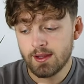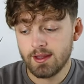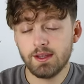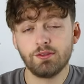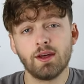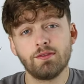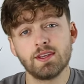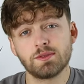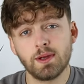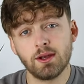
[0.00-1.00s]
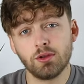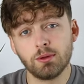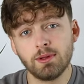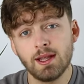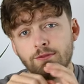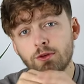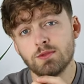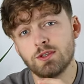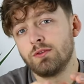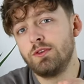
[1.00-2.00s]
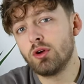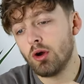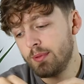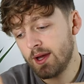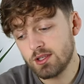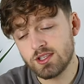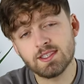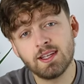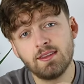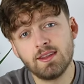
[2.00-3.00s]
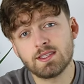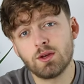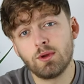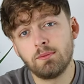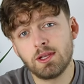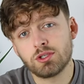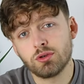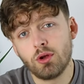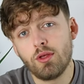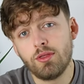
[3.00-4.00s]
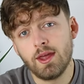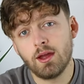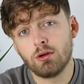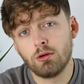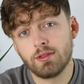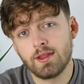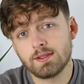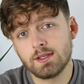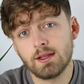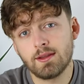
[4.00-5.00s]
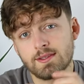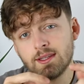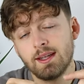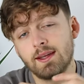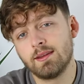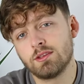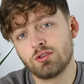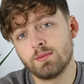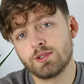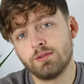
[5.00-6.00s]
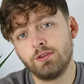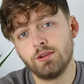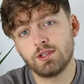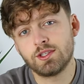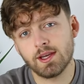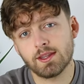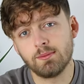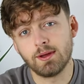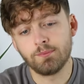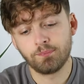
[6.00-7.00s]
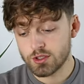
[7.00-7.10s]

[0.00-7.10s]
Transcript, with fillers: They even have this pair on the platform, so if you got a pair just like this and want to make sure they are authentic, there's a link in the description for you to check them out.